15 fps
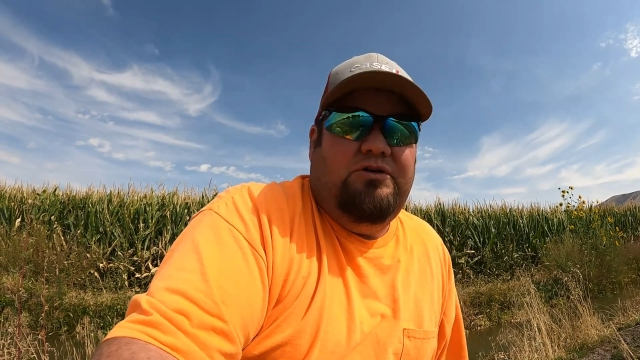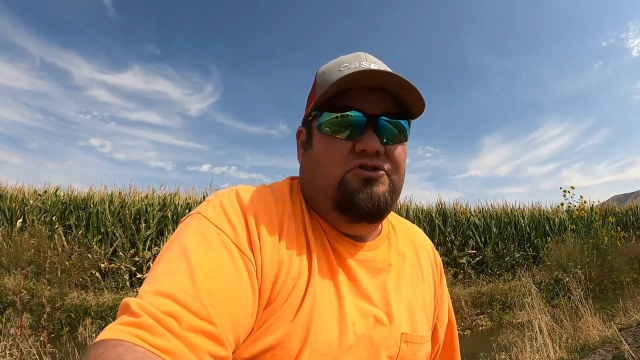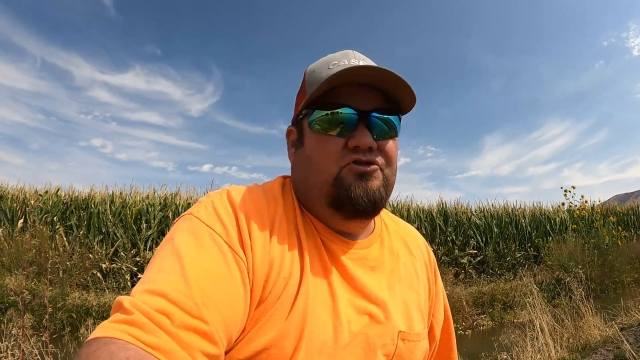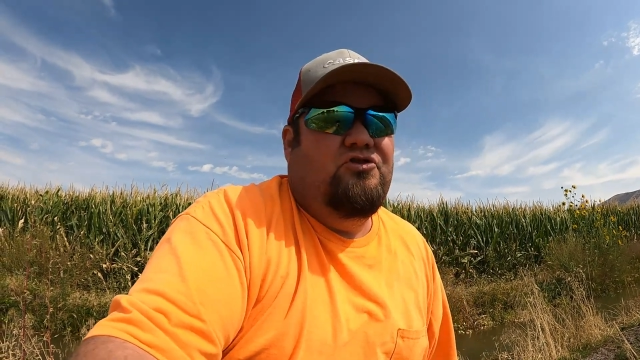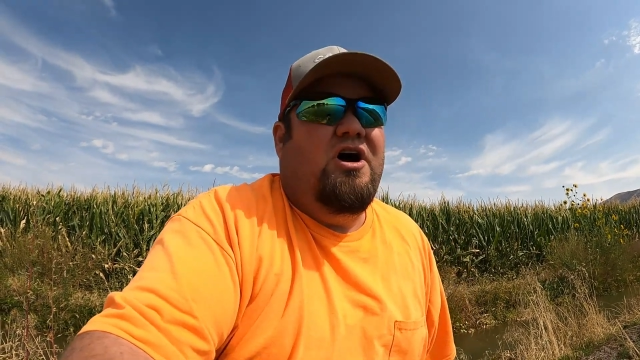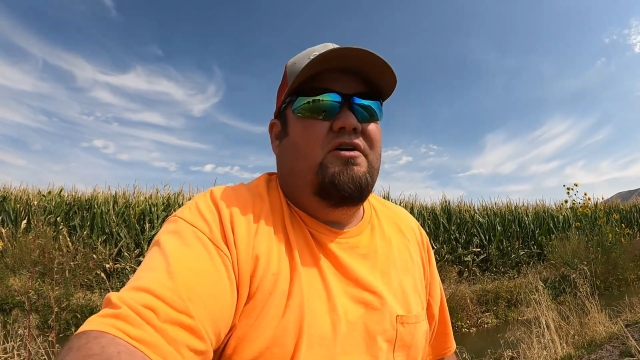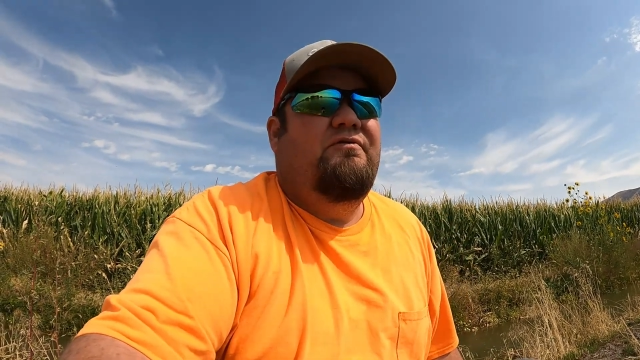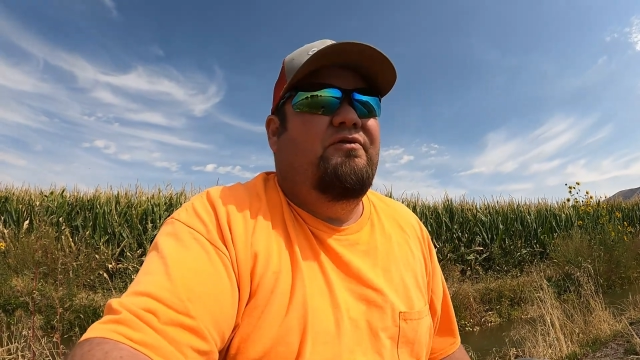to
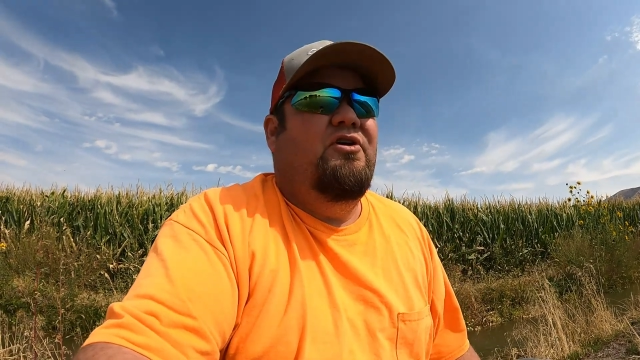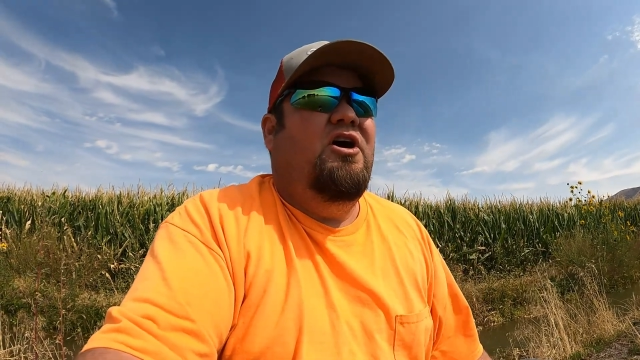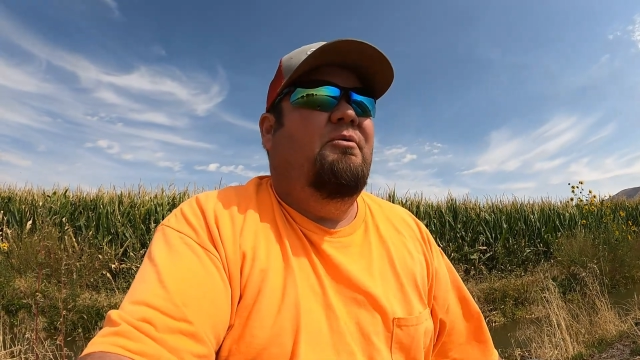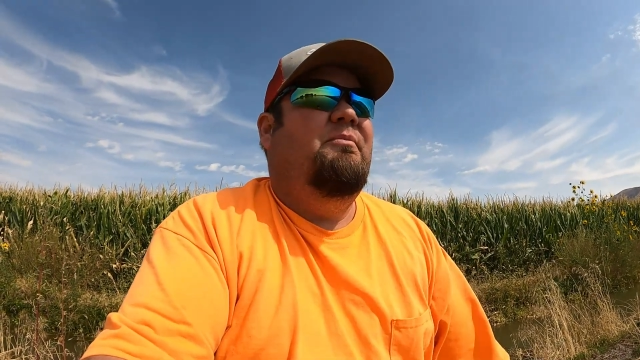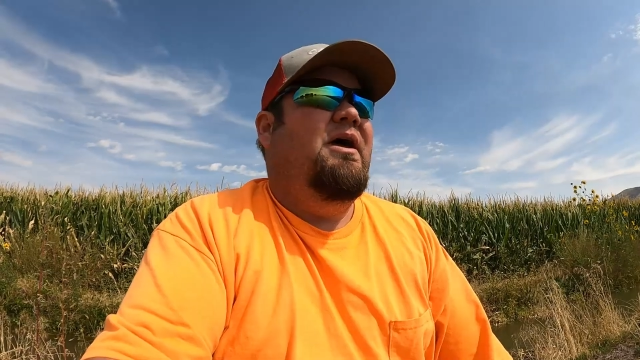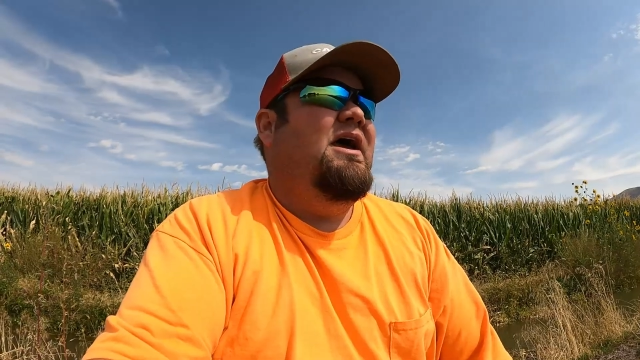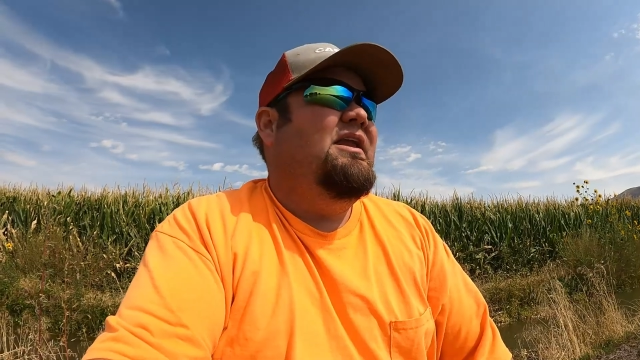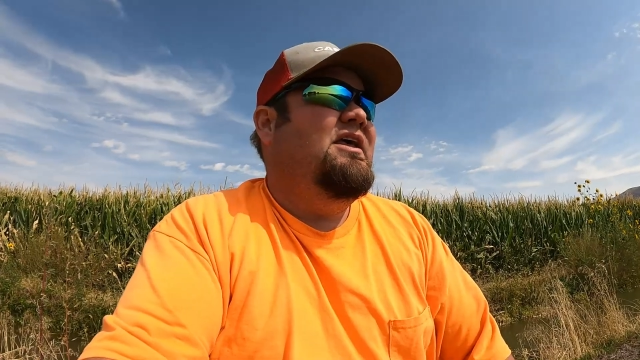draw
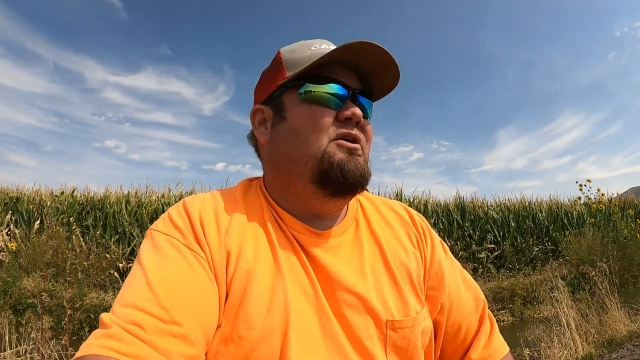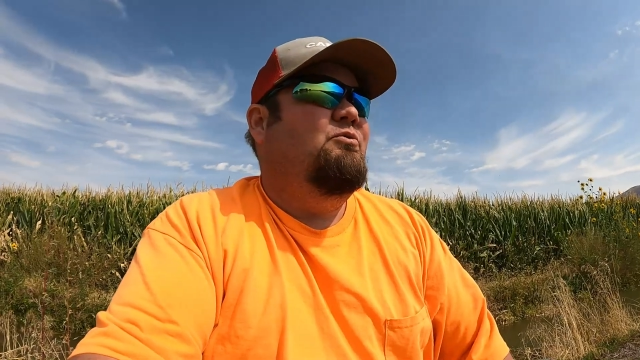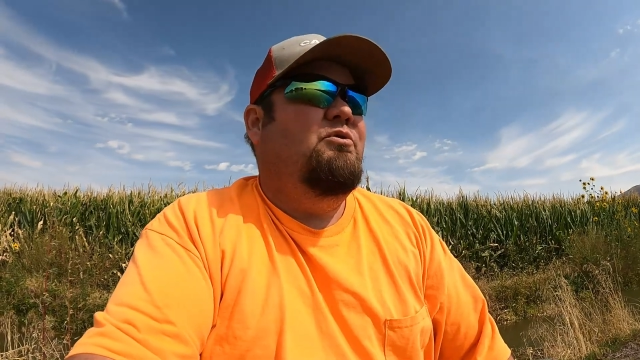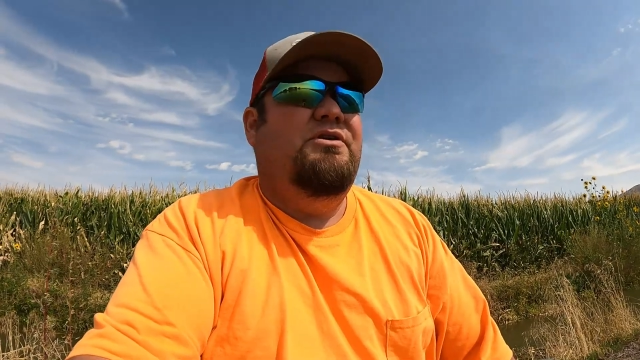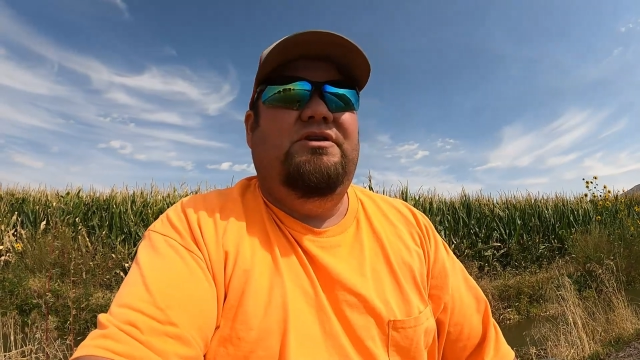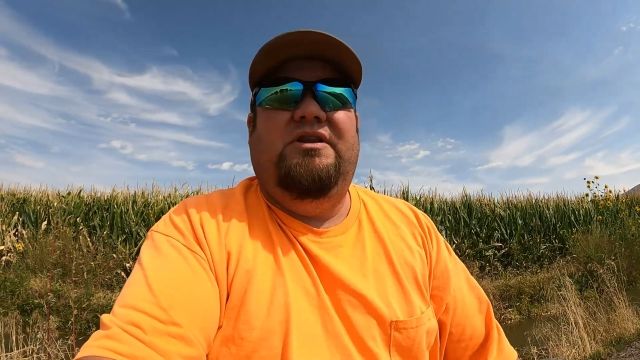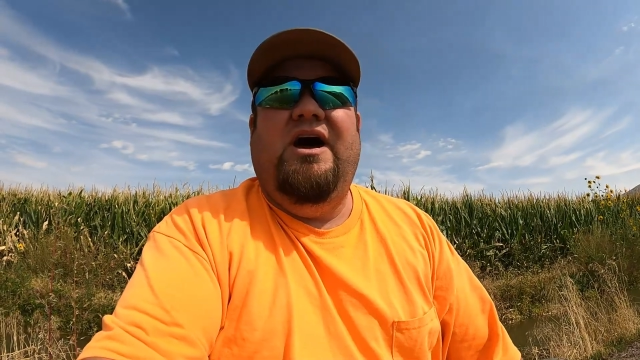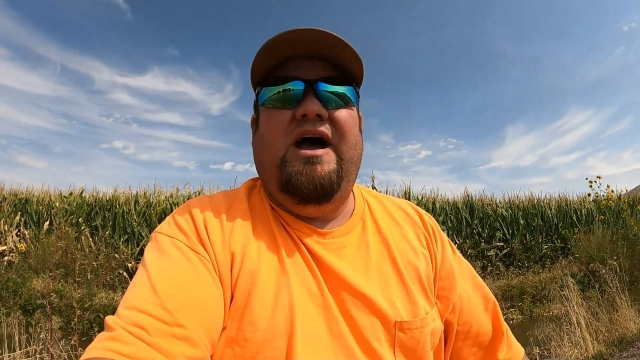from, and it
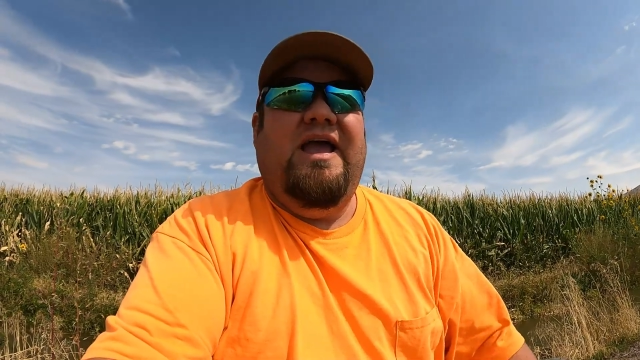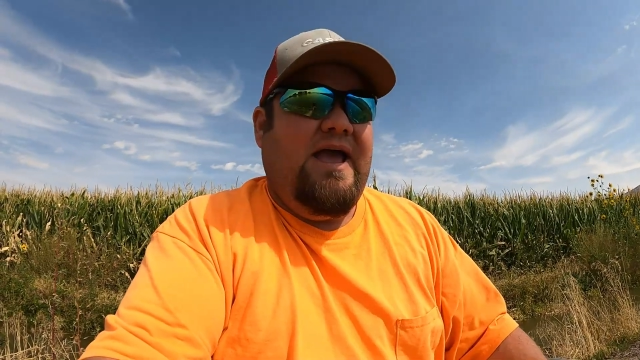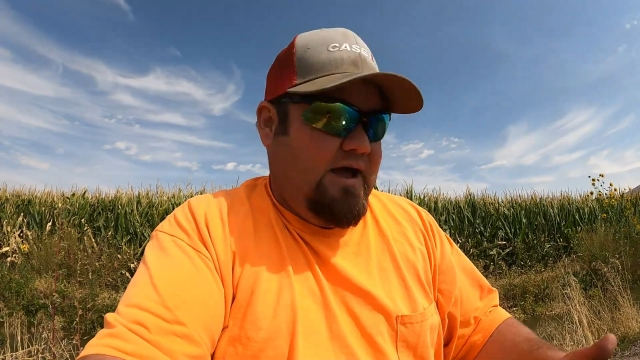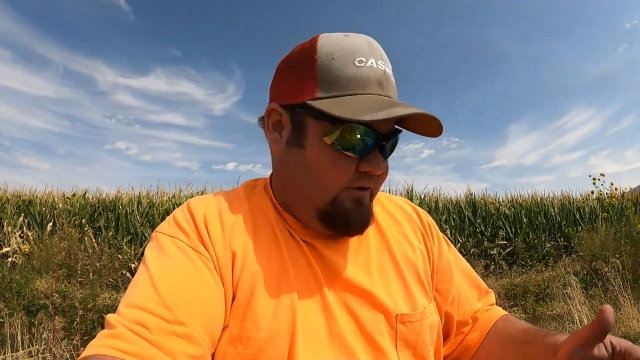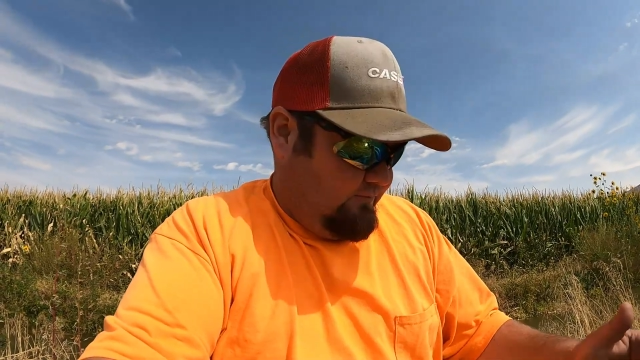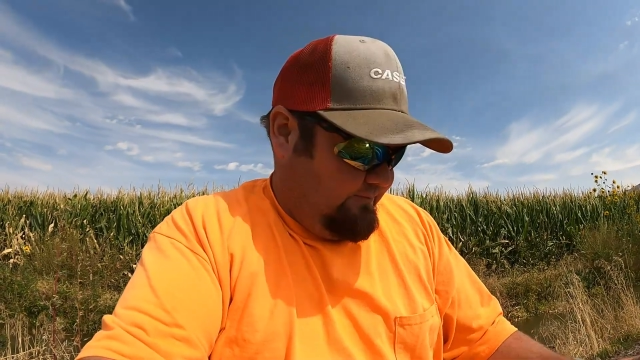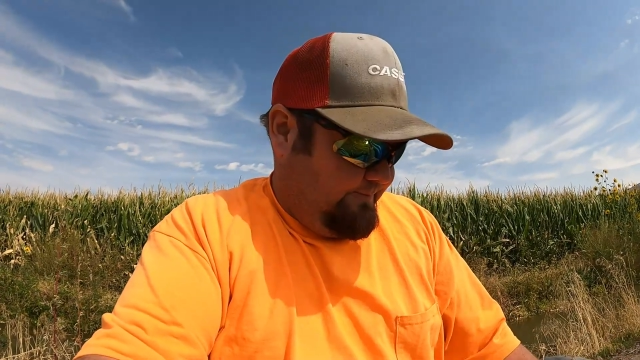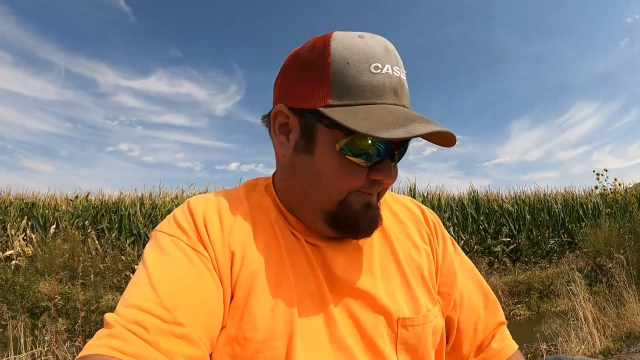would die
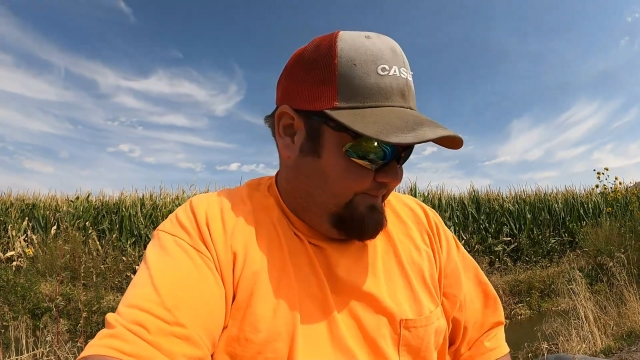out.